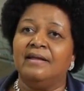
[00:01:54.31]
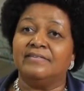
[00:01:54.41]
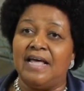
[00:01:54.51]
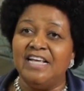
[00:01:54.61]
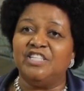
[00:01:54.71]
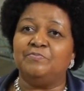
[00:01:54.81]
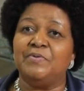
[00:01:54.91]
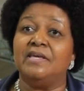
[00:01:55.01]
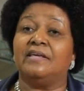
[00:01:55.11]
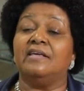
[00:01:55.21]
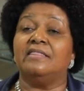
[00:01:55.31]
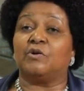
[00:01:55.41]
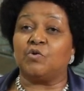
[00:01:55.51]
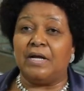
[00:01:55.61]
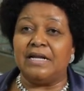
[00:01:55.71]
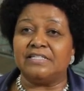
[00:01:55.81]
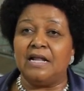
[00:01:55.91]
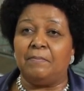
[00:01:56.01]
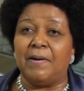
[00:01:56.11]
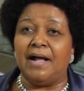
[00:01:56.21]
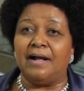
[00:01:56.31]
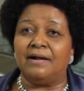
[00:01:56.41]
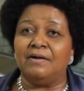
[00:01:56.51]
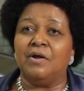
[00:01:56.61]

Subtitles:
As I speak, in the Kruger National Park,